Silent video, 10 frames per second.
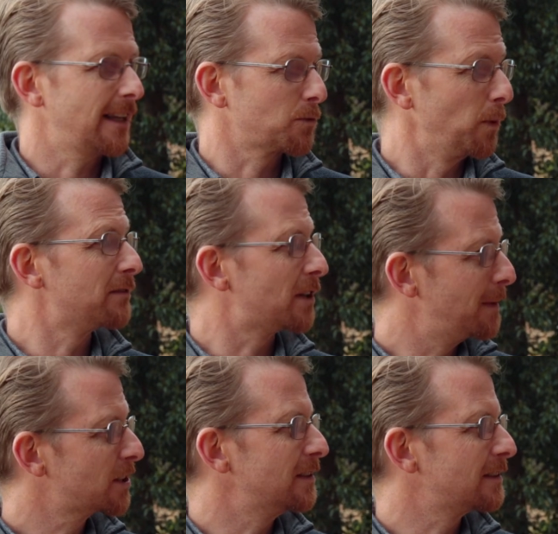that's one of our
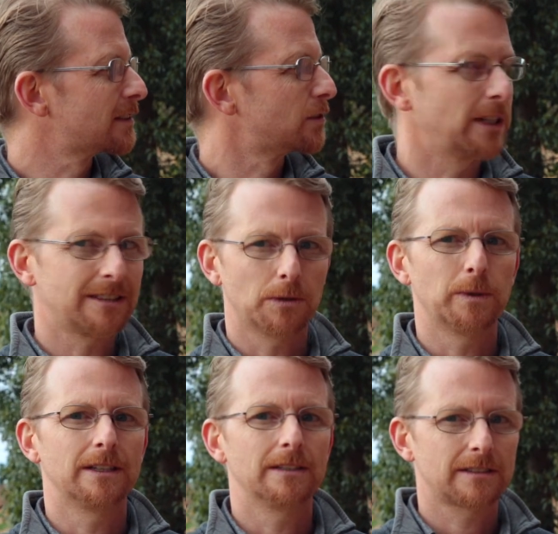missions, raising
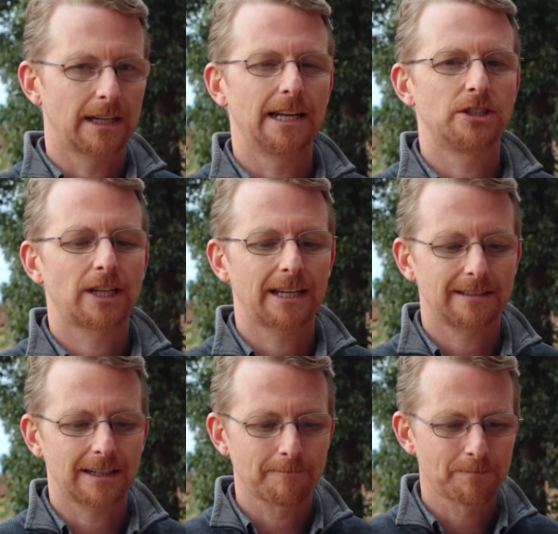awareness and
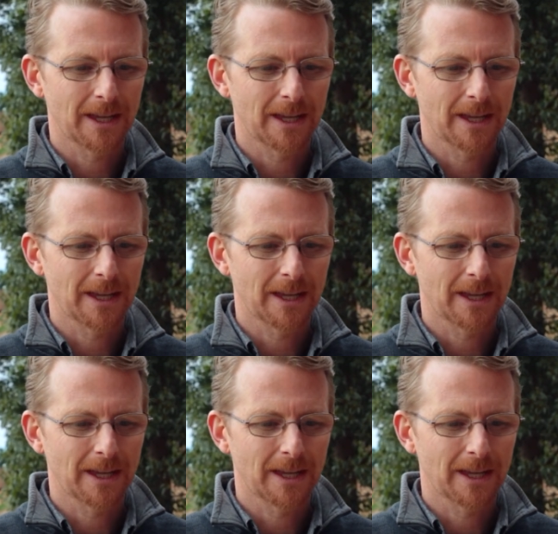educating.